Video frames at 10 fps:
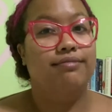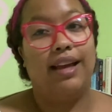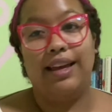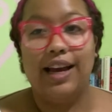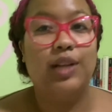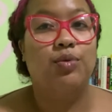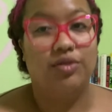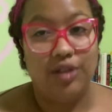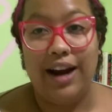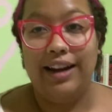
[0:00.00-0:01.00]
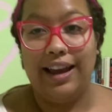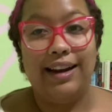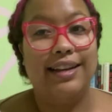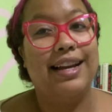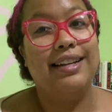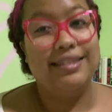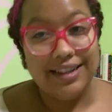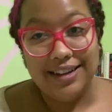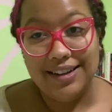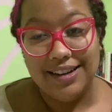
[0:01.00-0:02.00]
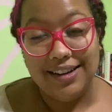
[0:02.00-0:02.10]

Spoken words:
I guess we'll try it again, because I did